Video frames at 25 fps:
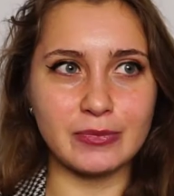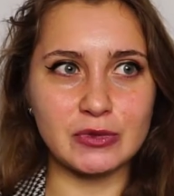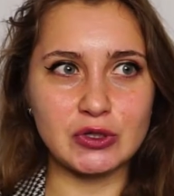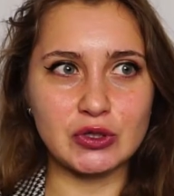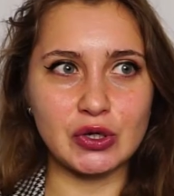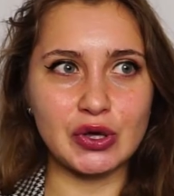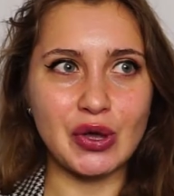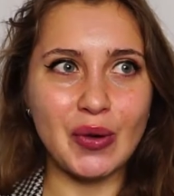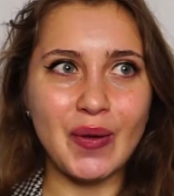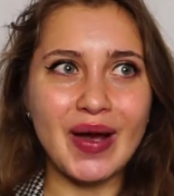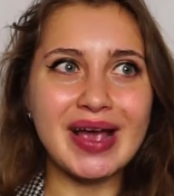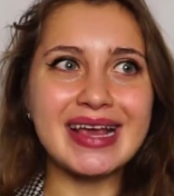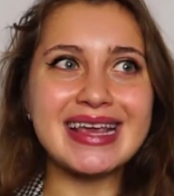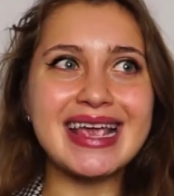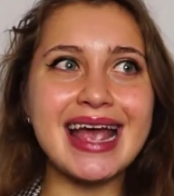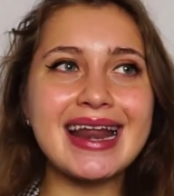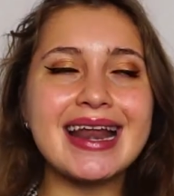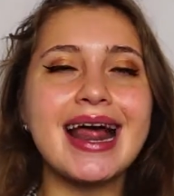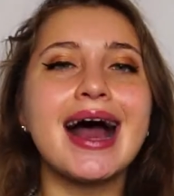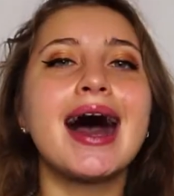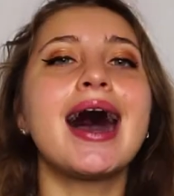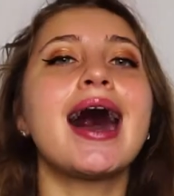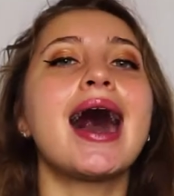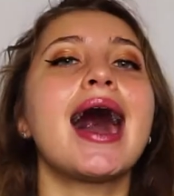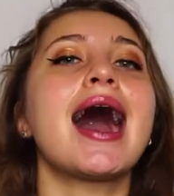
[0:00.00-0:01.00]
So you again
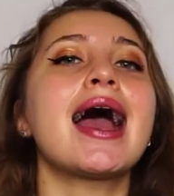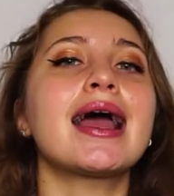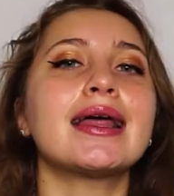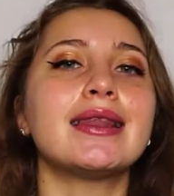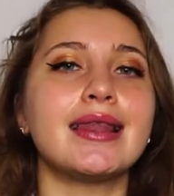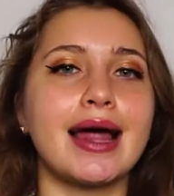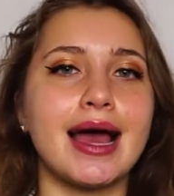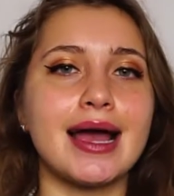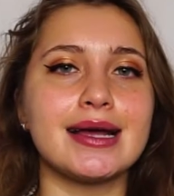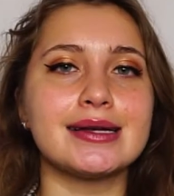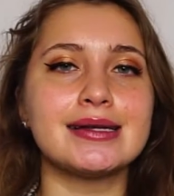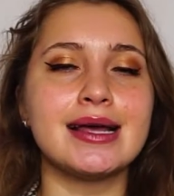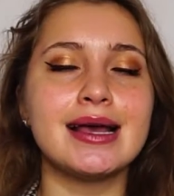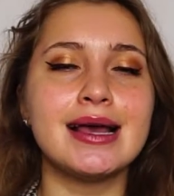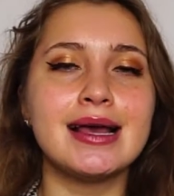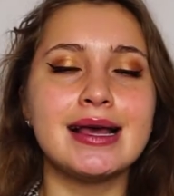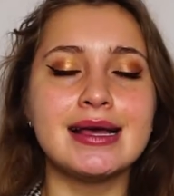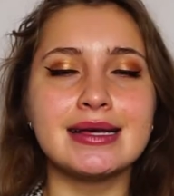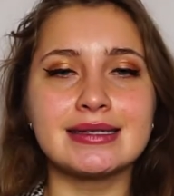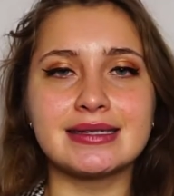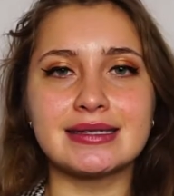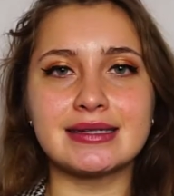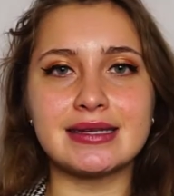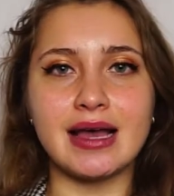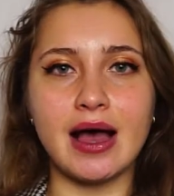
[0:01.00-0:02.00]
highlight
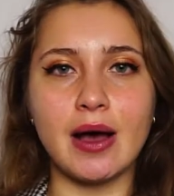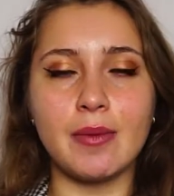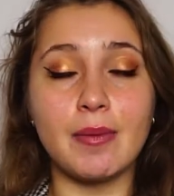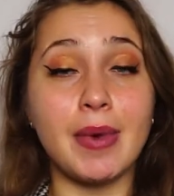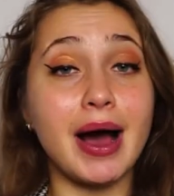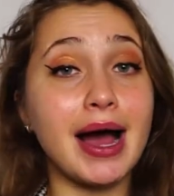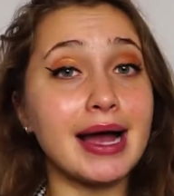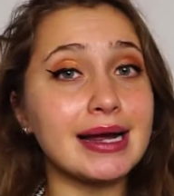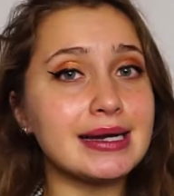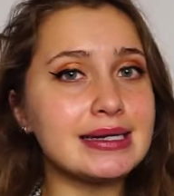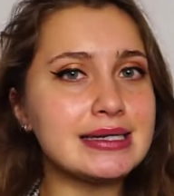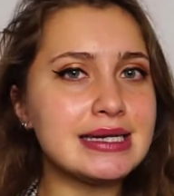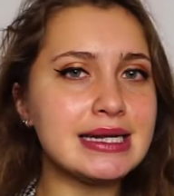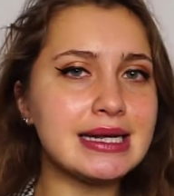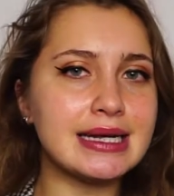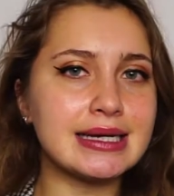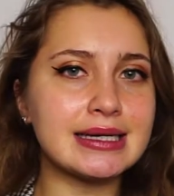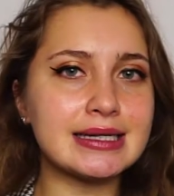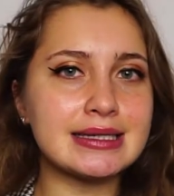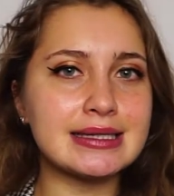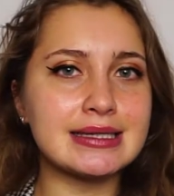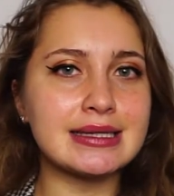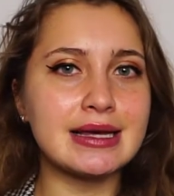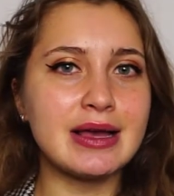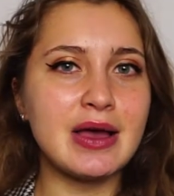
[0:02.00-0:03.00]
some
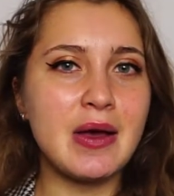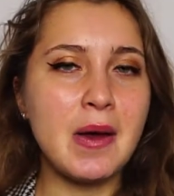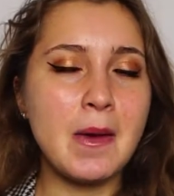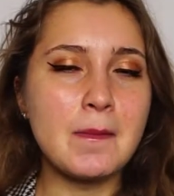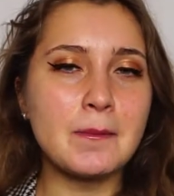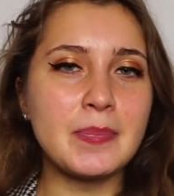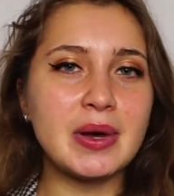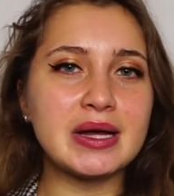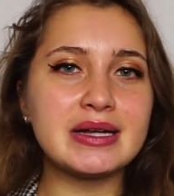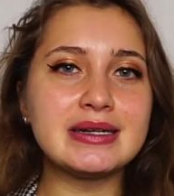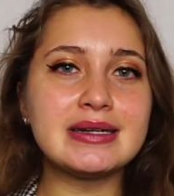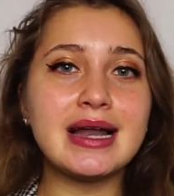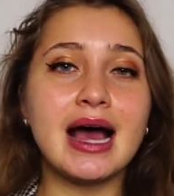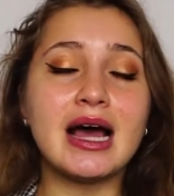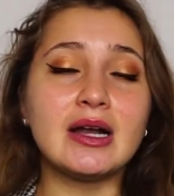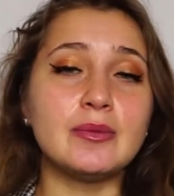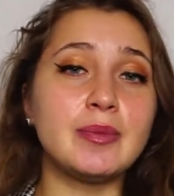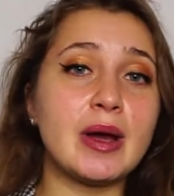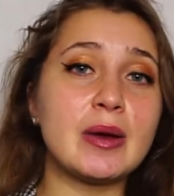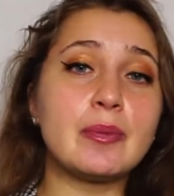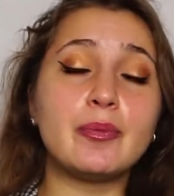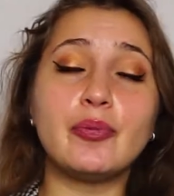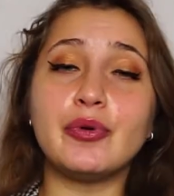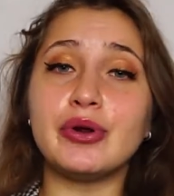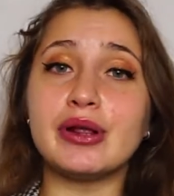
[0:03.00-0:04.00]
ideas, but not
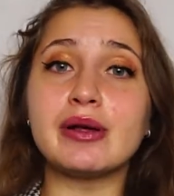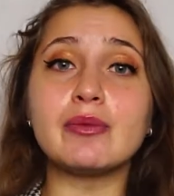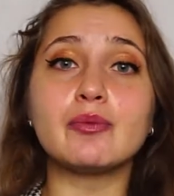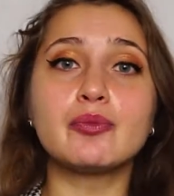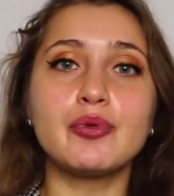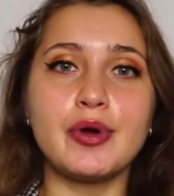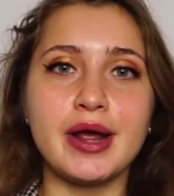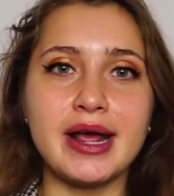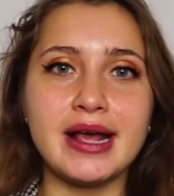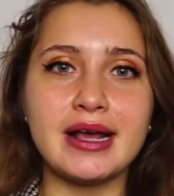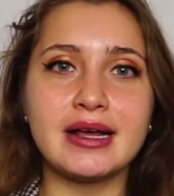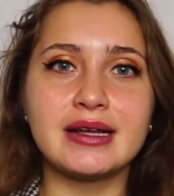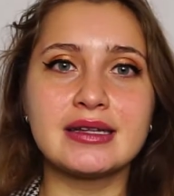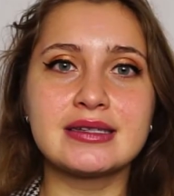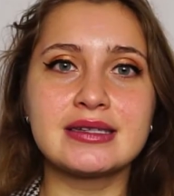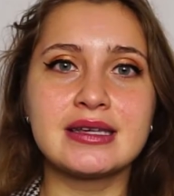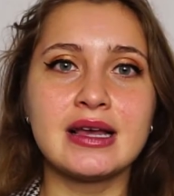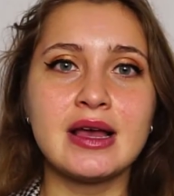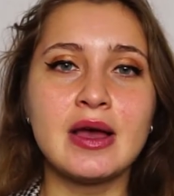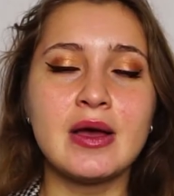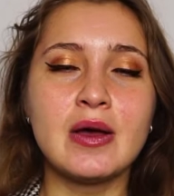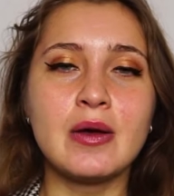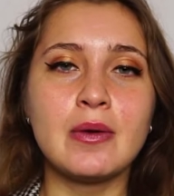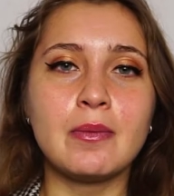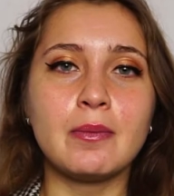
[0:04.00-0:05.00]
by putting breaks
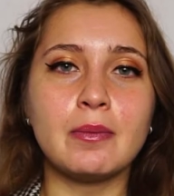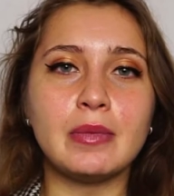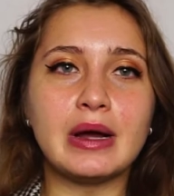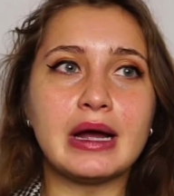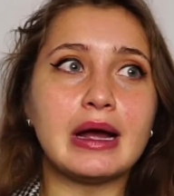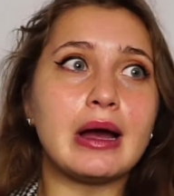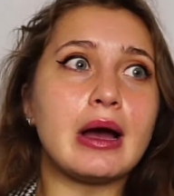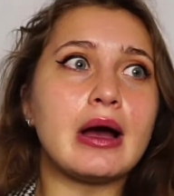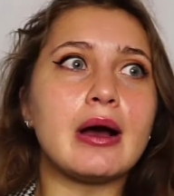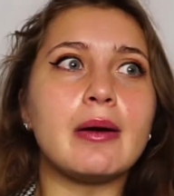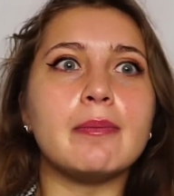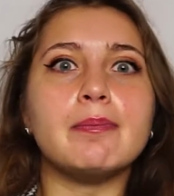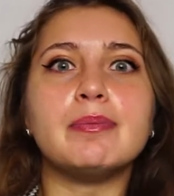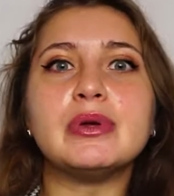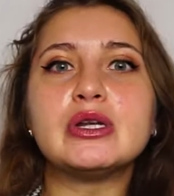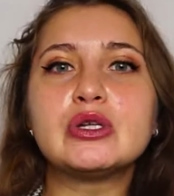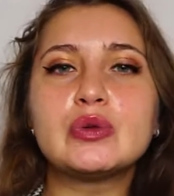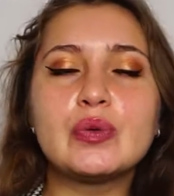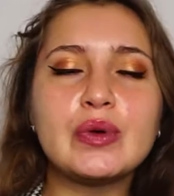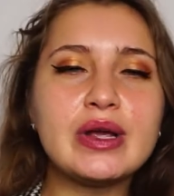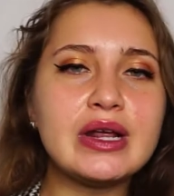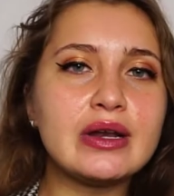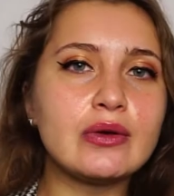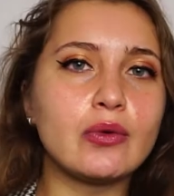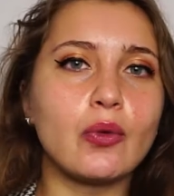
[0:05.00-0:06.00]

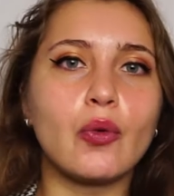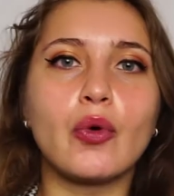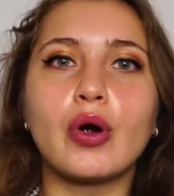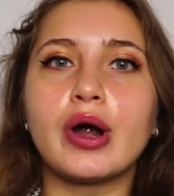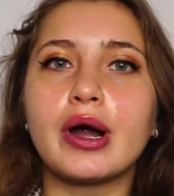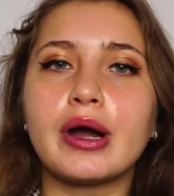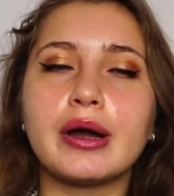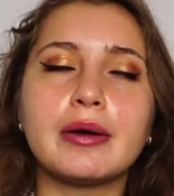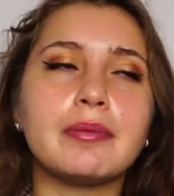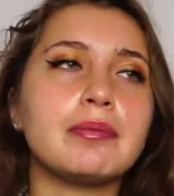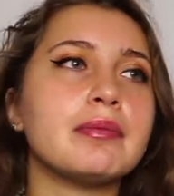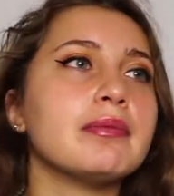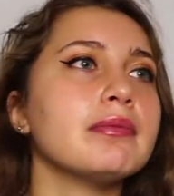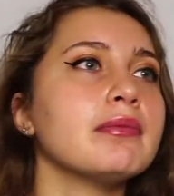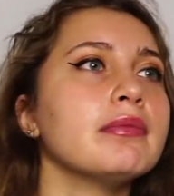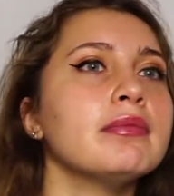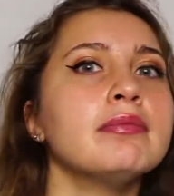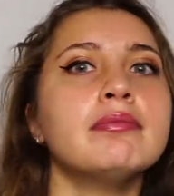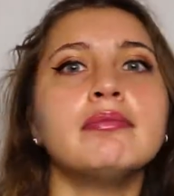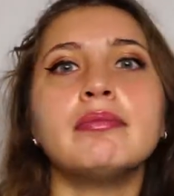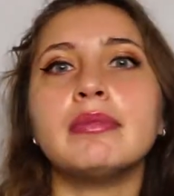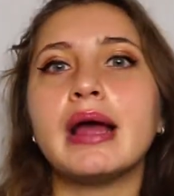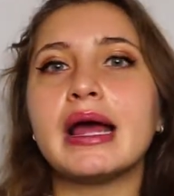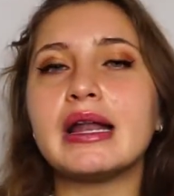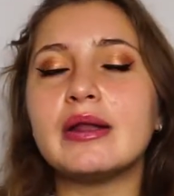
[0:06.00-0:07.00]
between or
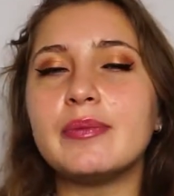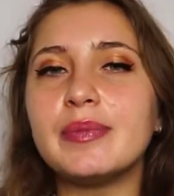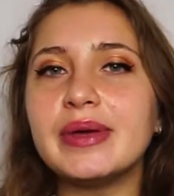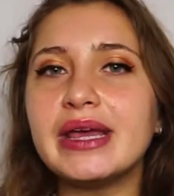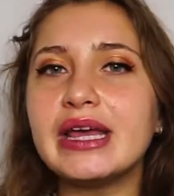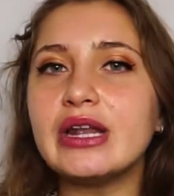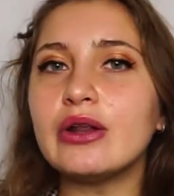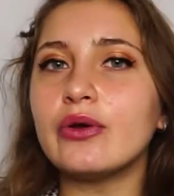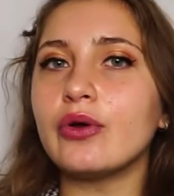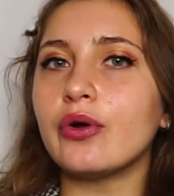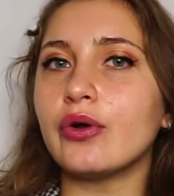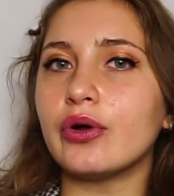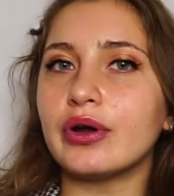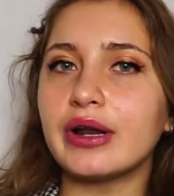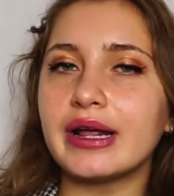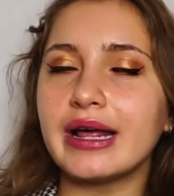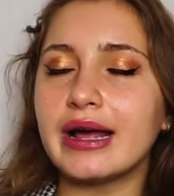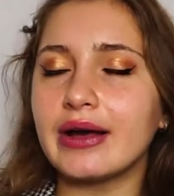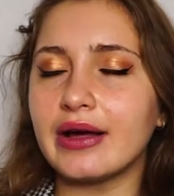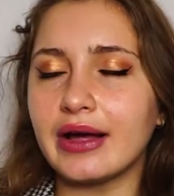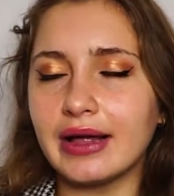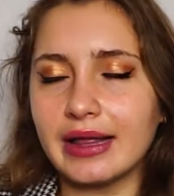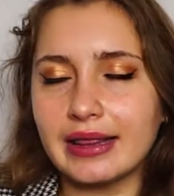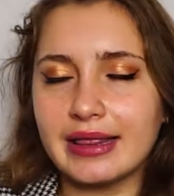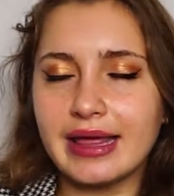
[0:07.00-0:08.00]
at the beginning or
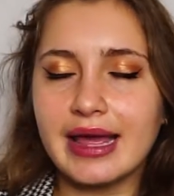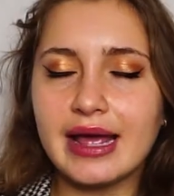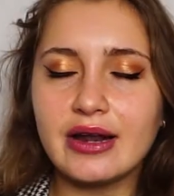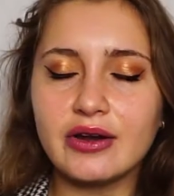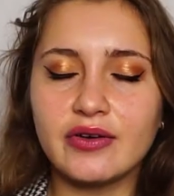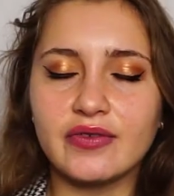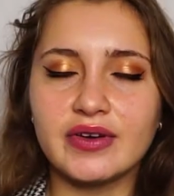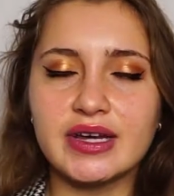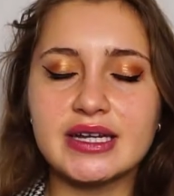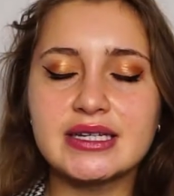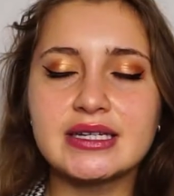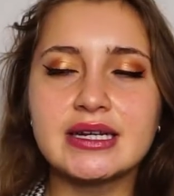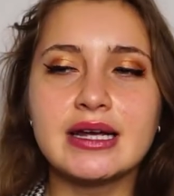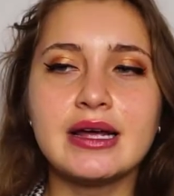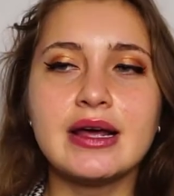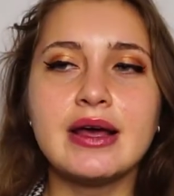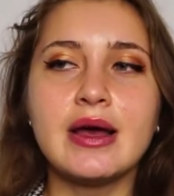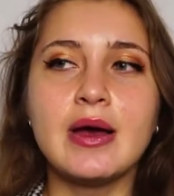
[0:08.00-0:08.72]
the end of it,